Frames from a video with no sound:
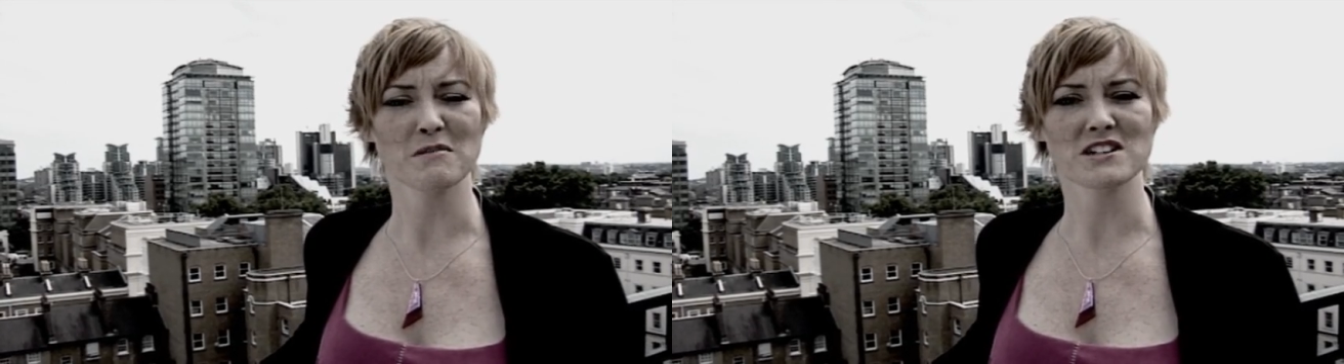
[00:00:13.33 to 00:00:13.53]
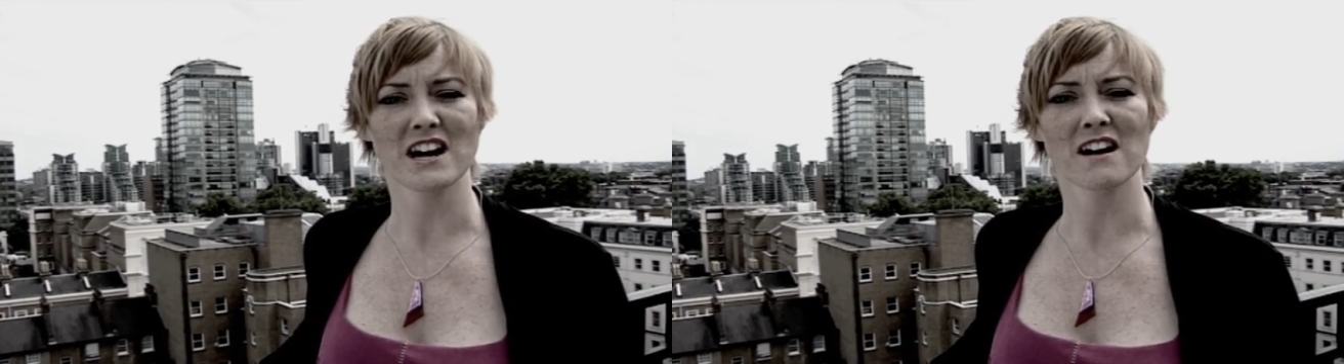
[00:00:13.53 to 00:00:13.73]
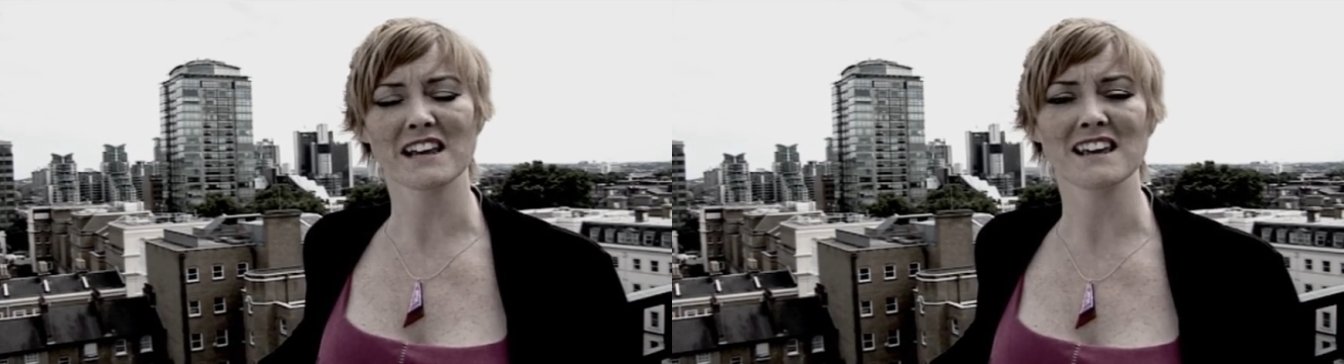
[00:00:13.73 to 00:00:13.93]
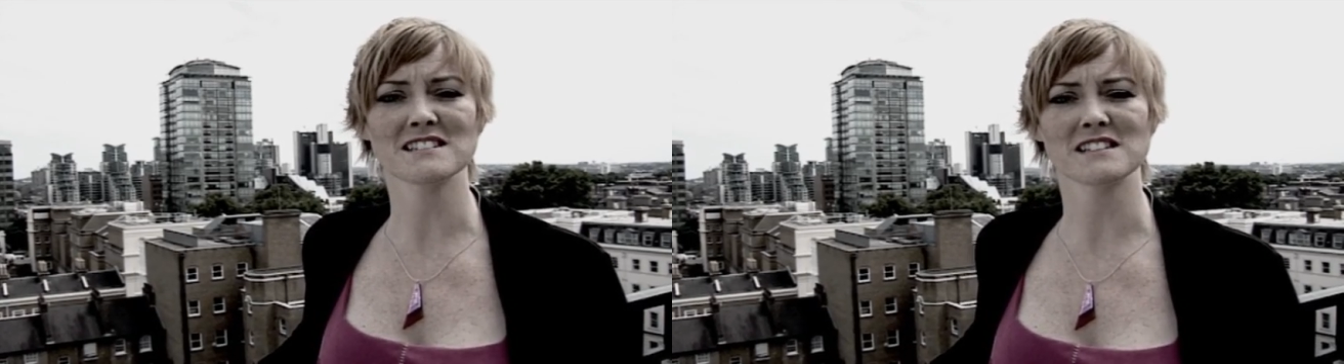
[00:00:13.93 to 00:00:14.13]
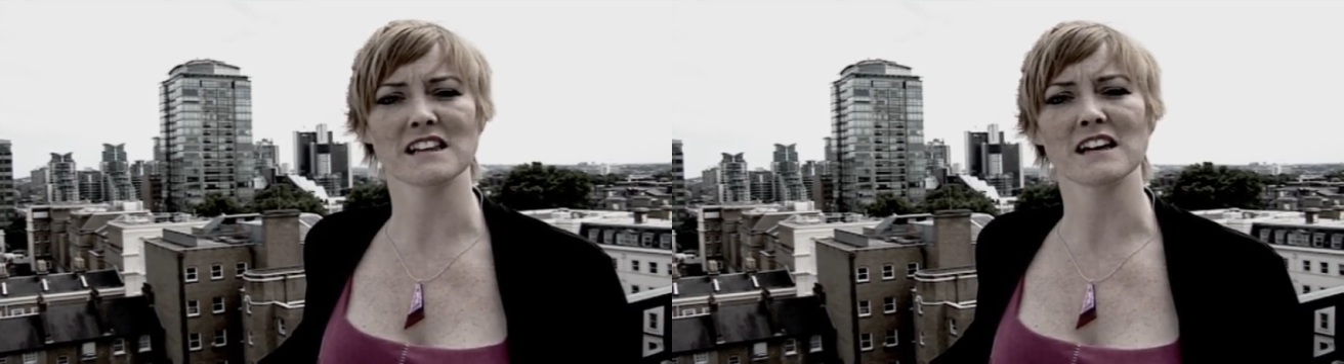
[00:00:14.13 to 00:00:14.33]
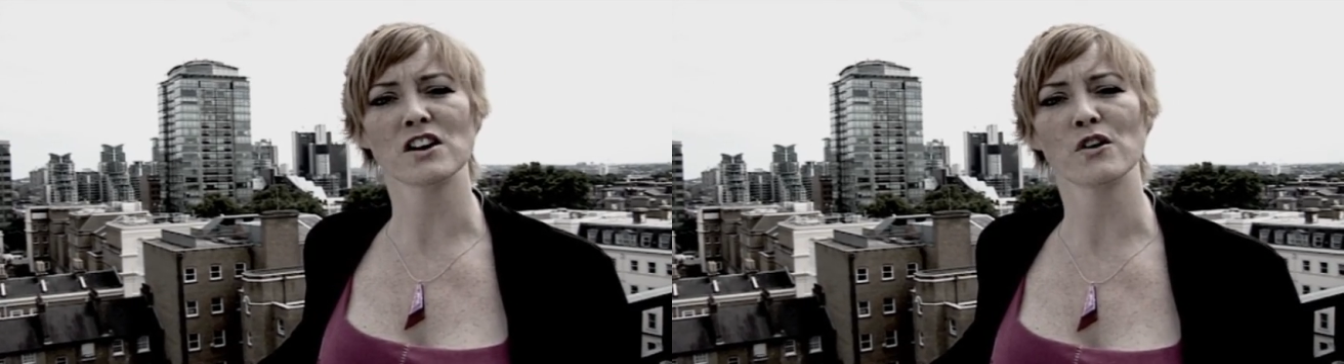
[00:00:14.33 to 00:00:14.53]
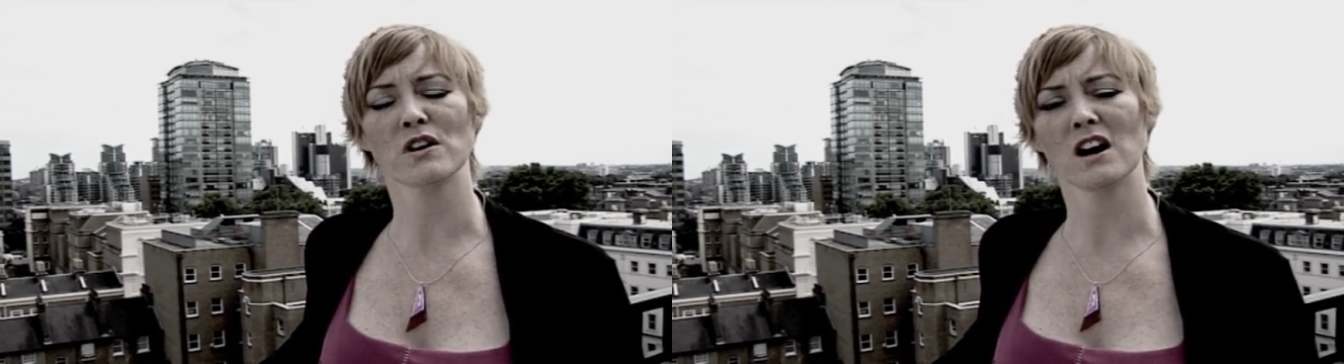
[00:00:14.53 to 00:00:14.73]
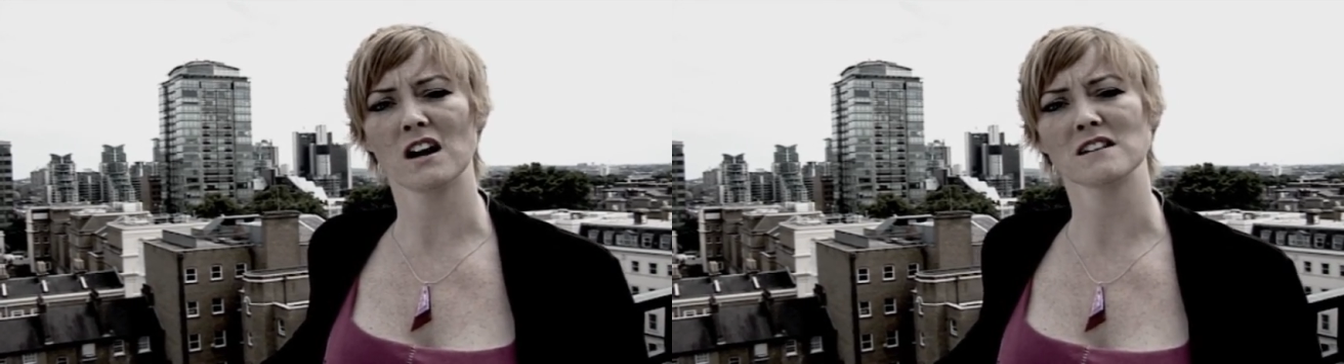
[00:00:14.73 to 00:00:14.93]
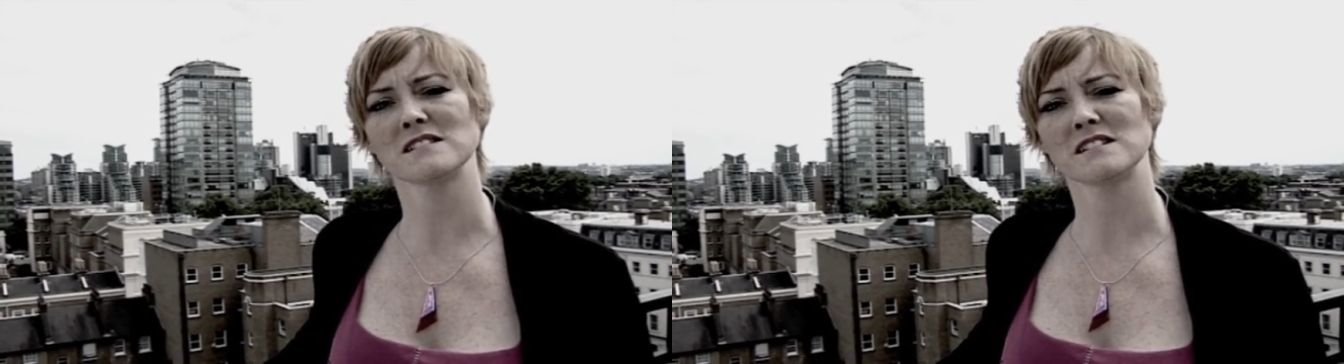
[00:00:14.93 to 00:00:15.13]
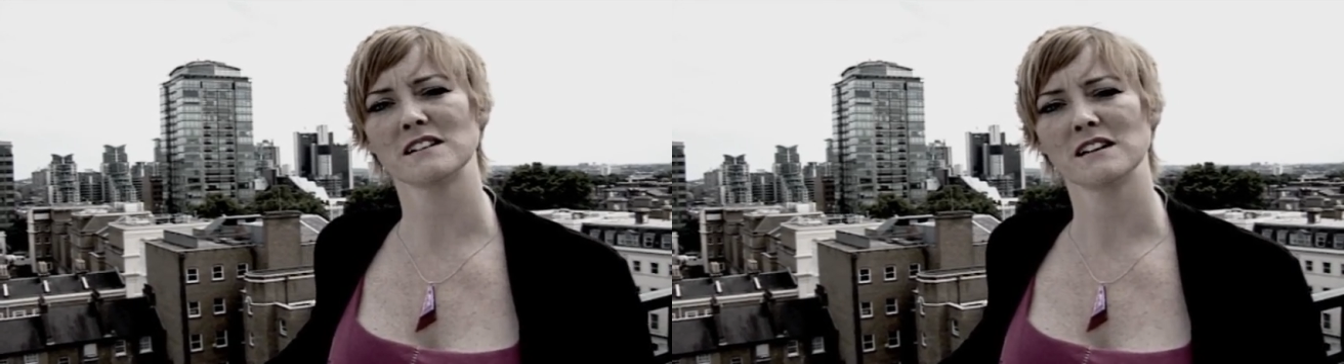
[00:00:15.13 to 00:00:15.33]
can be shared easily at no
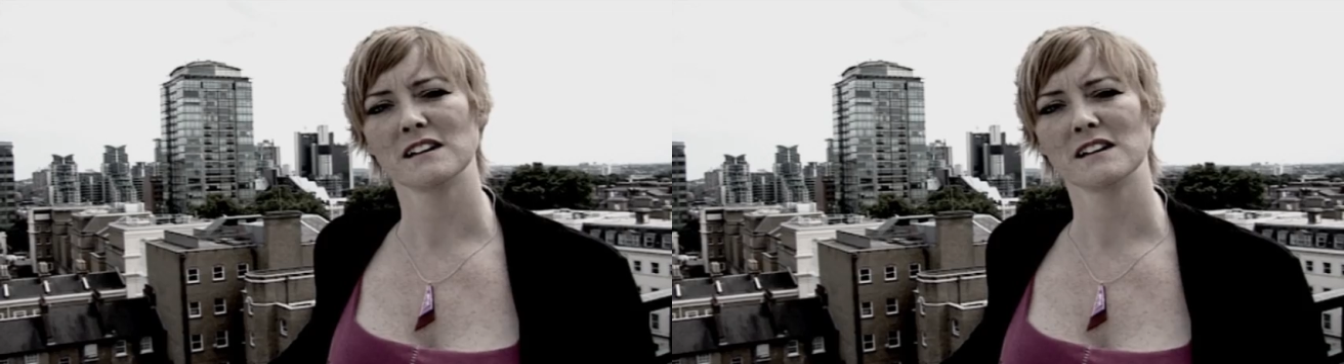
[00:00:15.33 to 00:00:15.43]
cost.